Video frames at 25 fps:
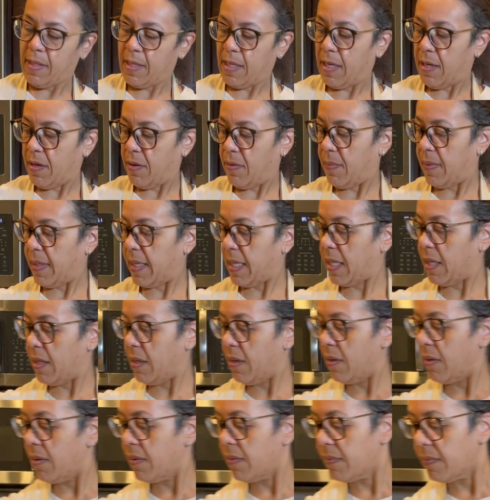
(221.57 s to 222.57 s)
There we
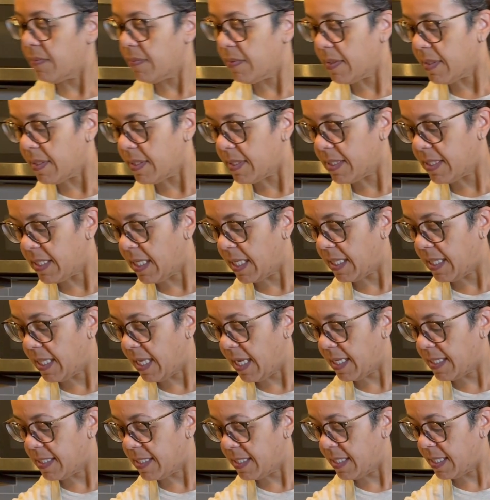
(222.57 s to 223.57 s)
go. Set
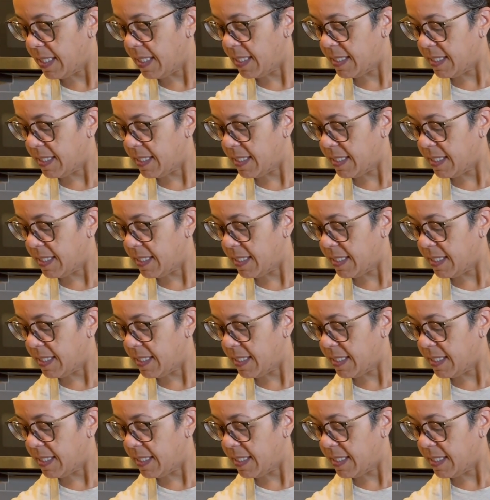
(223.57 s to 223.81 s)
that to the